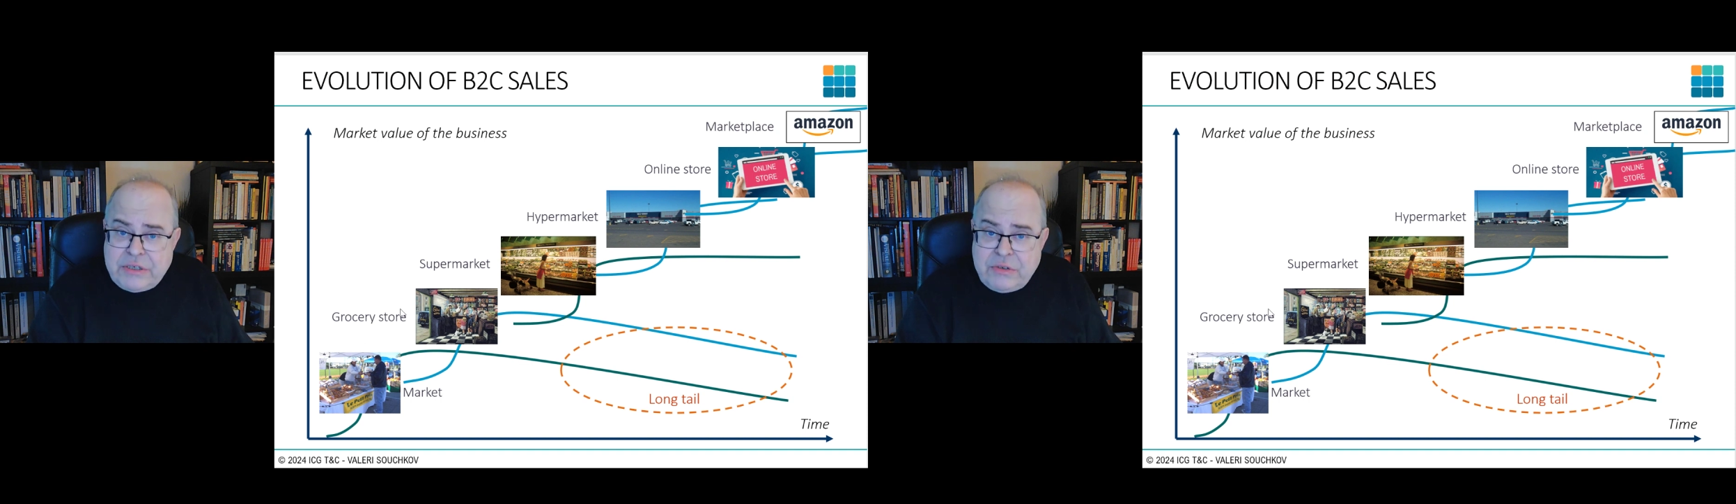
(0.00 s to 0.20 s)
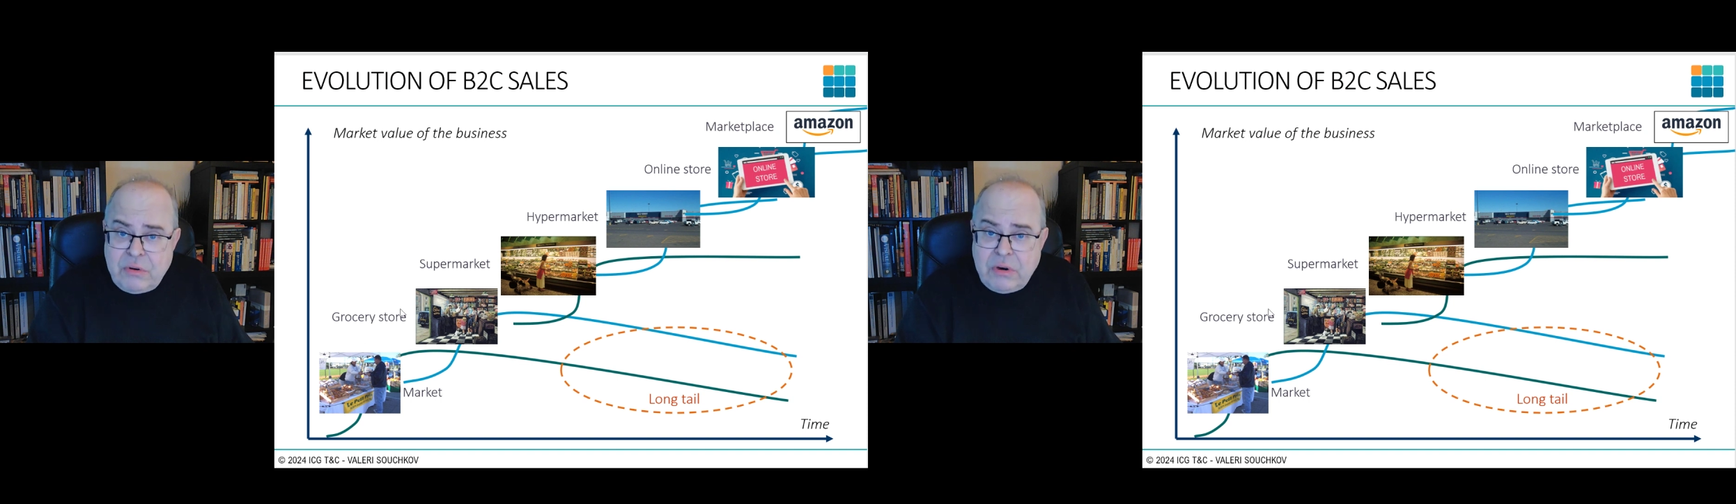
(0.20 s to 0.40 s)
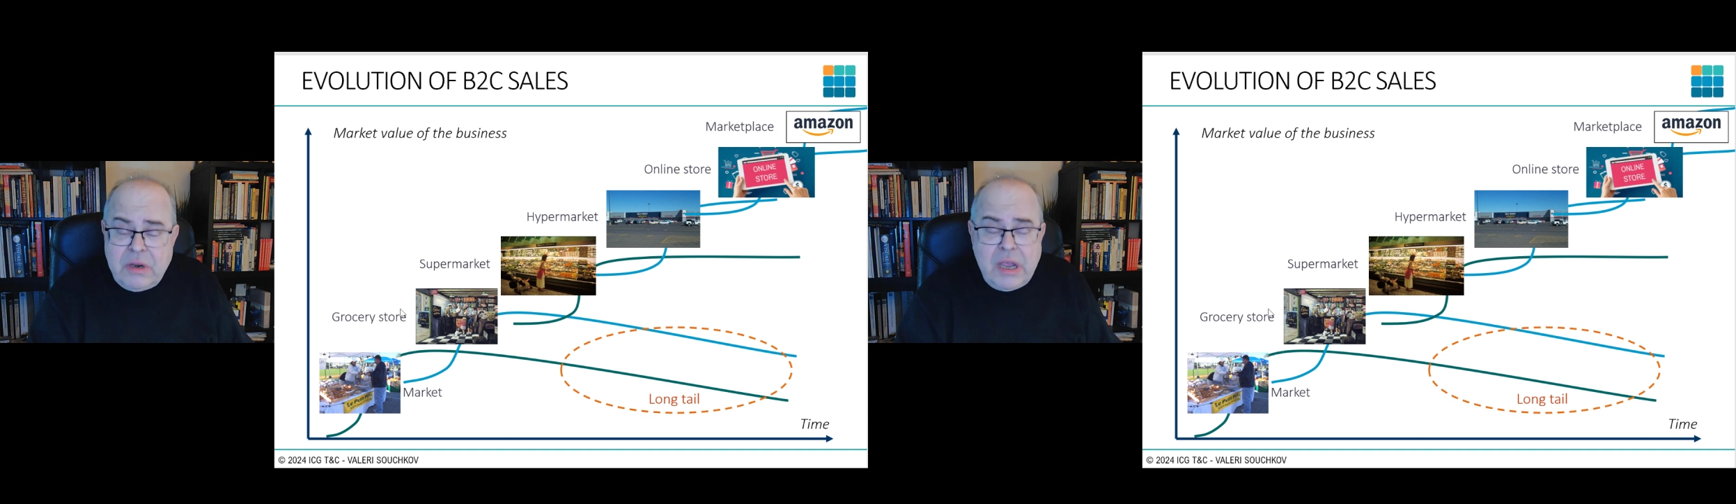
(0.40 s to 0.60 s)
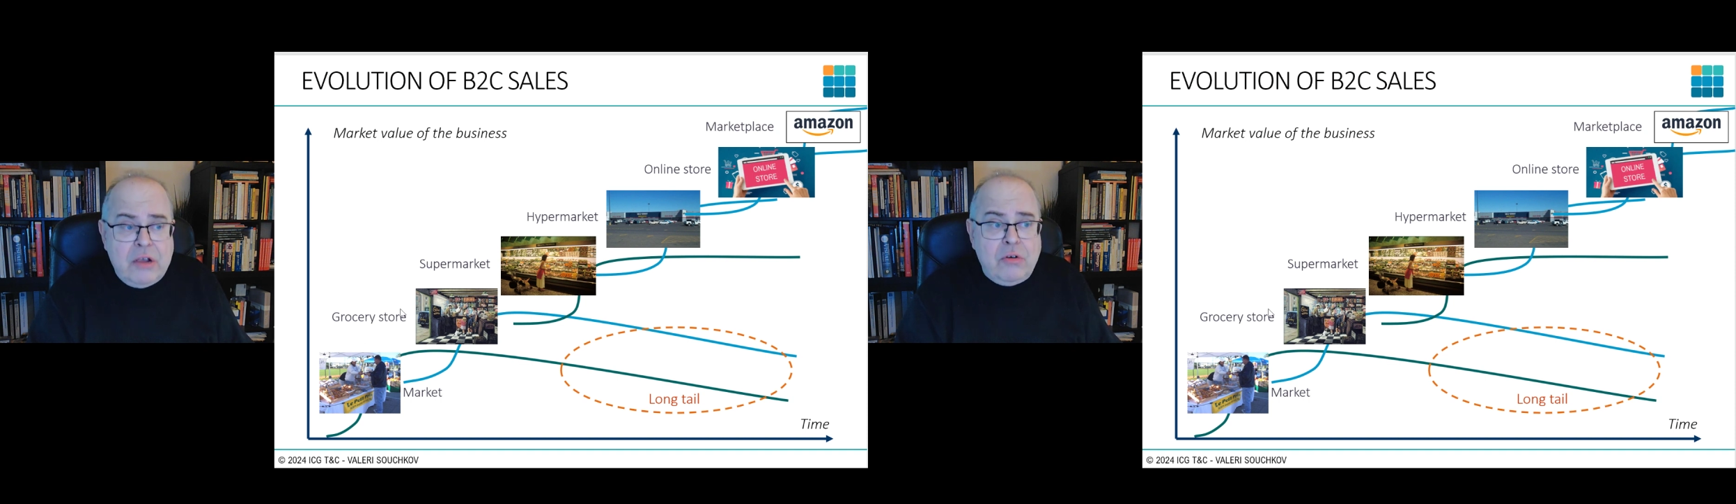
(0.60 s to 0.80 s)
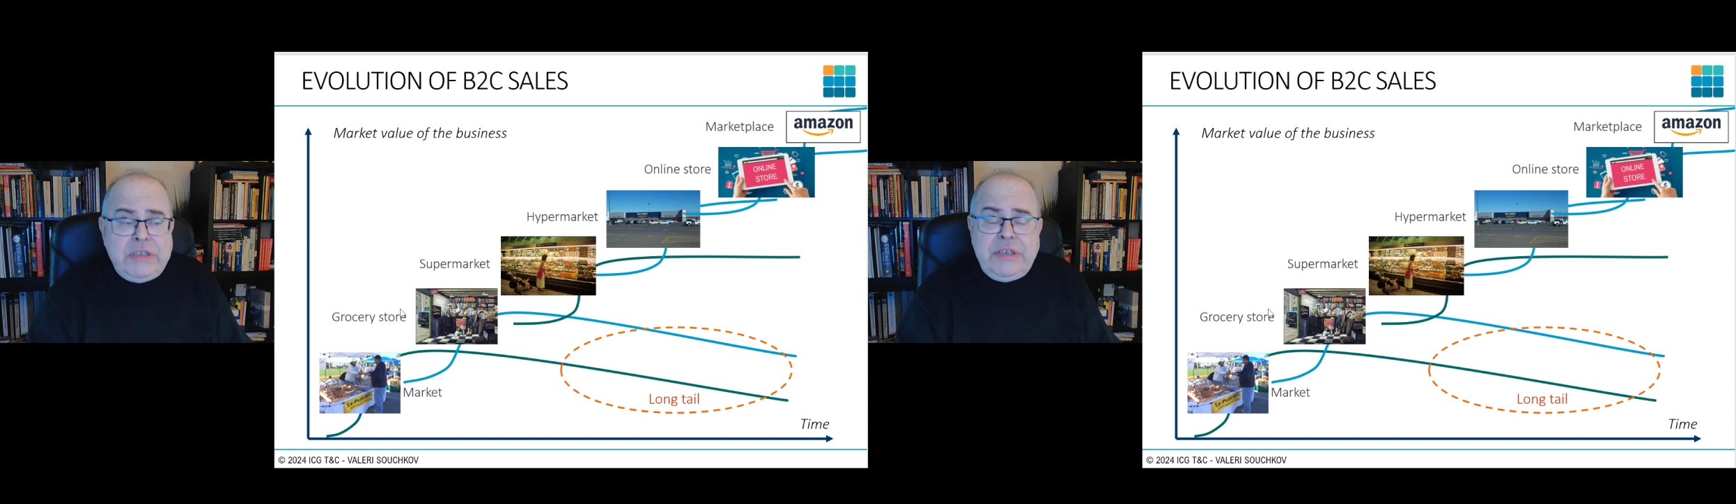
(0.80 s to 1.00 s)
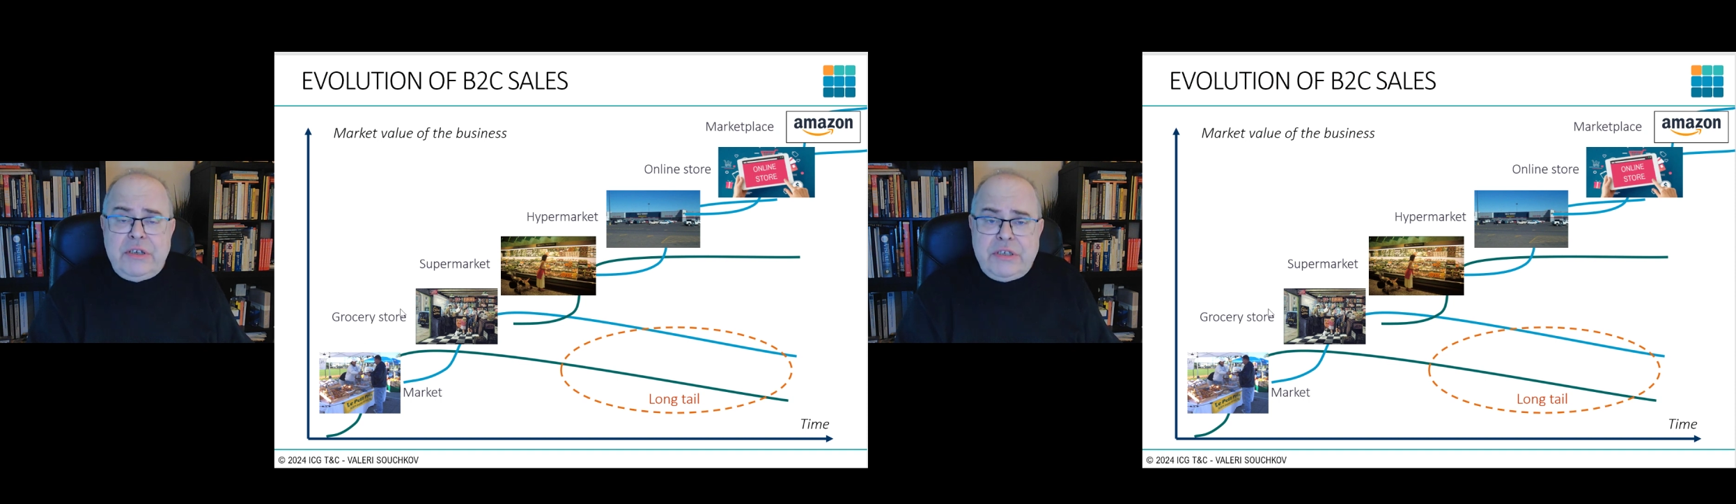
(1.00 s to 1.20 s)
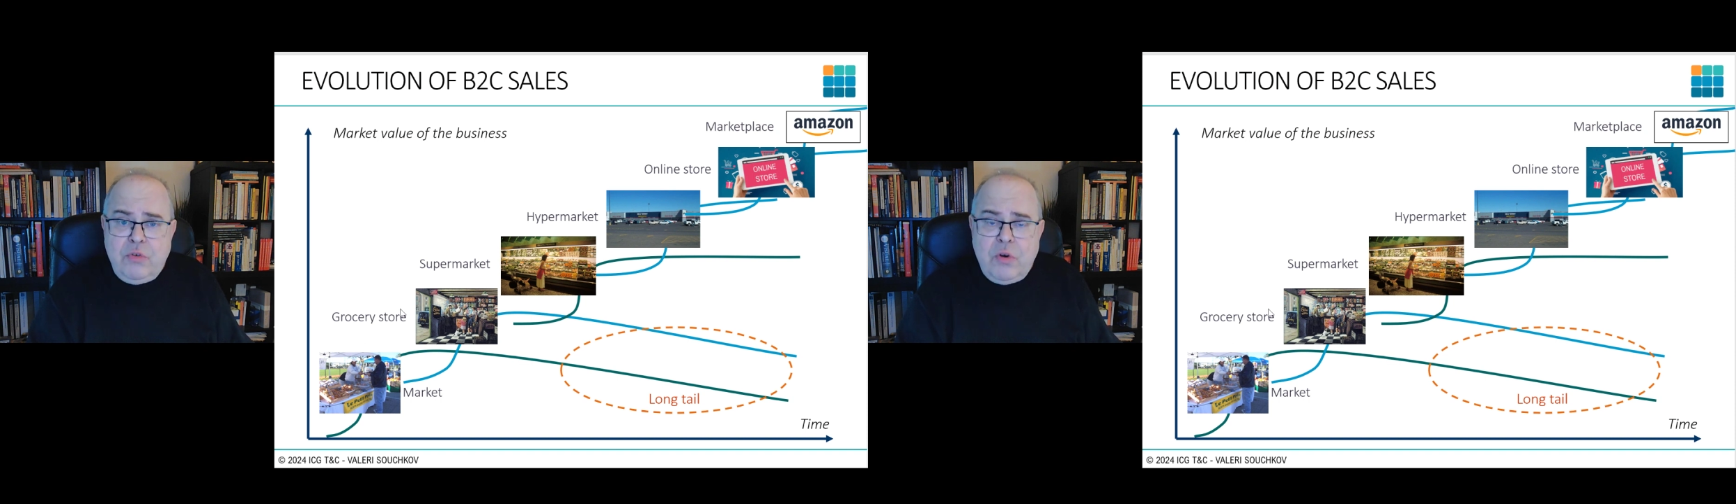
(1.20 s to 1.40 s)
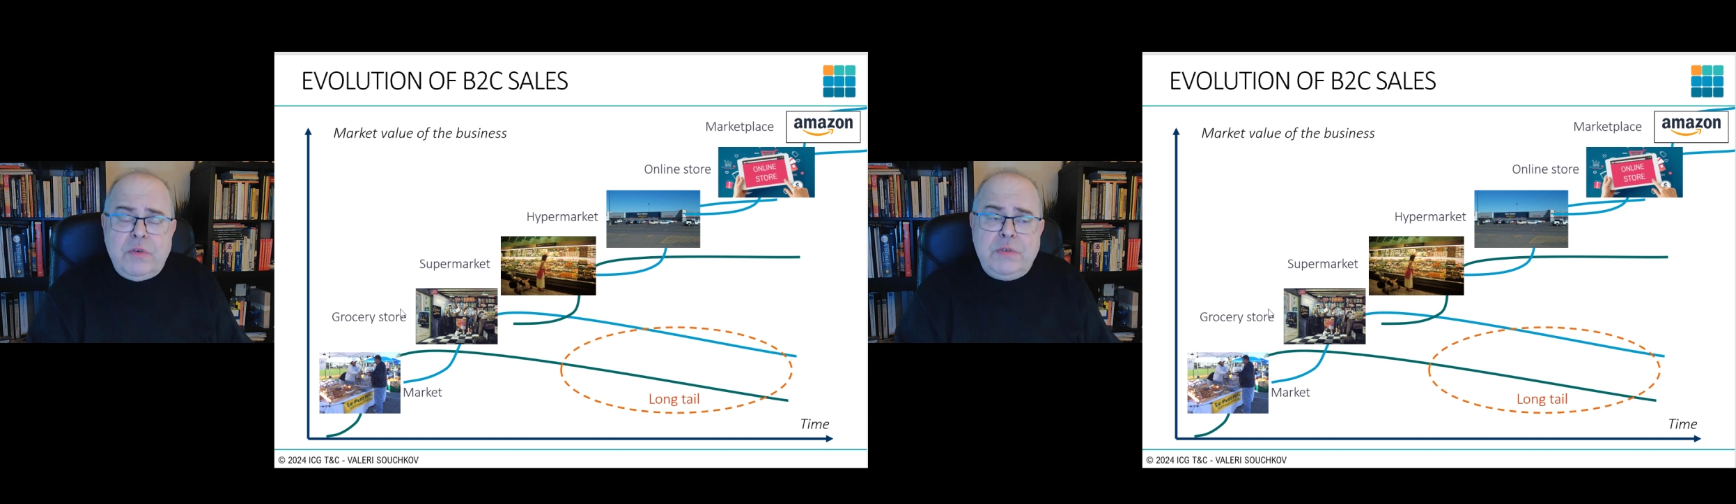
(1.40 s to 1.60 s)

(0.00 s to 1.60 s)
store